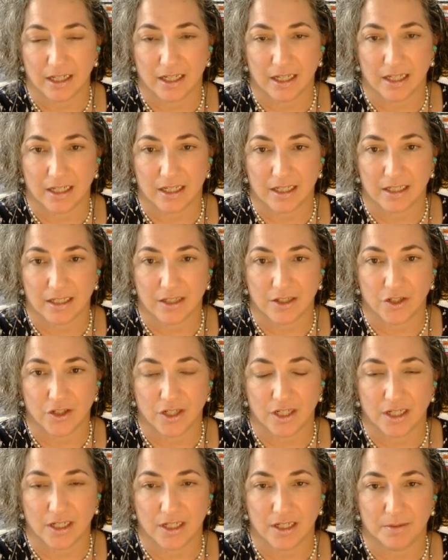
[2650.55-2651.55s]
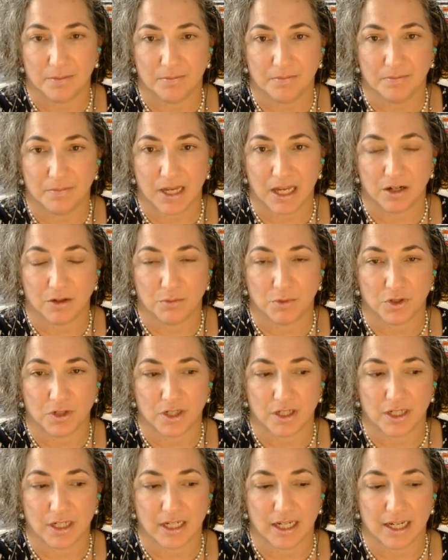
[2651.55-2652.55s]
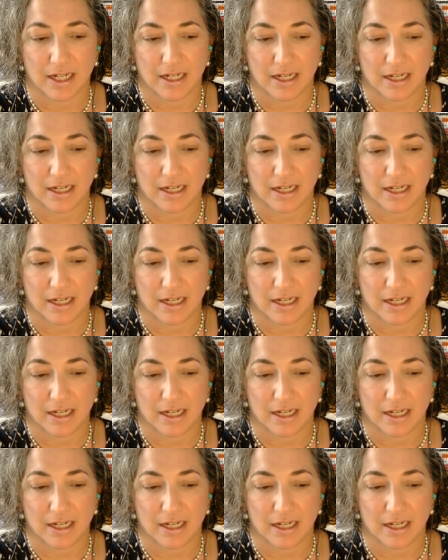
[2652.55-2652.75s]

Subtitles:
and she paddleboarded at,